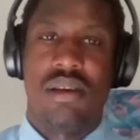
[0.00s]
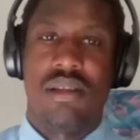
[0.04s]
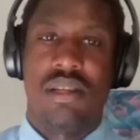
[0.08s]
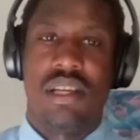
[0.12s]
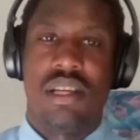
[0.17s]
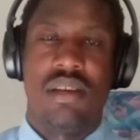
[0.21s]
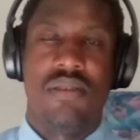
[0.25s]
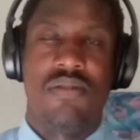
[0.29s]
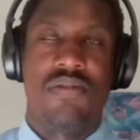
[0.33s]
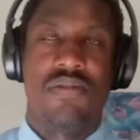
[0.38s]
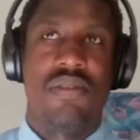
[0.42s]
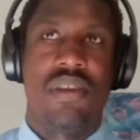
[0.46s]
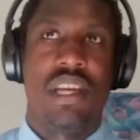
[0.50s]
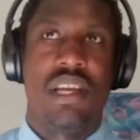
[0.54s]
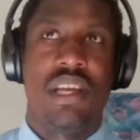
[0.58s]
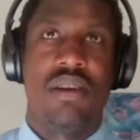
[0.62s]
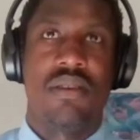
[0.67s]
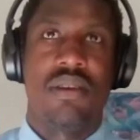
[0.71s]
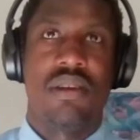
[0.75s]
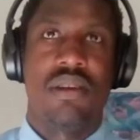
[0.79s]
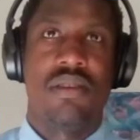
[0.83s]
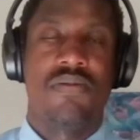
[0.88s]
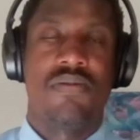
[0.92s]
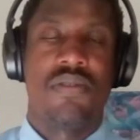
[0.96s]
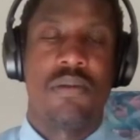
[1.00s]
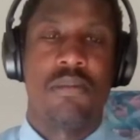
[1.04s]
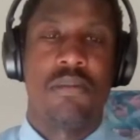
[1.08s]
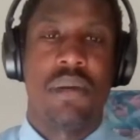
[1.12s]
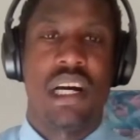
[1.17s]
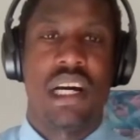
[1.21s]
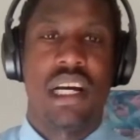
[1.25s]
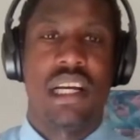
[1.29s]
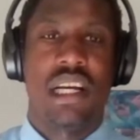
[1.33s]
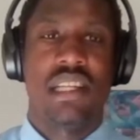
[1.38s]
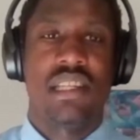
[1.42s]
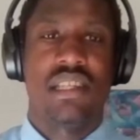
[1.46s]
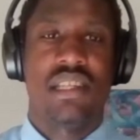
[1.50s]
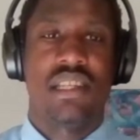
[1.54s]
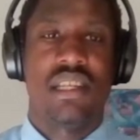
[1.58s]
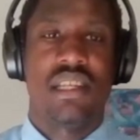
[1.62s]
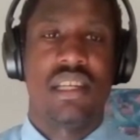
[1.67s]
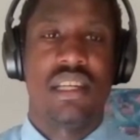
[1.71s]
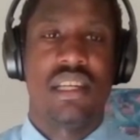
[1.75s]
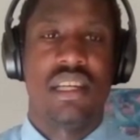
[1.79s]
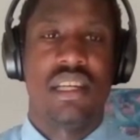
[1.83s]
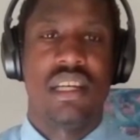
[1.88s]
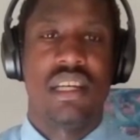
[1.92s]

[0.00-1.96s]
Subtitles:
live here in Vermont.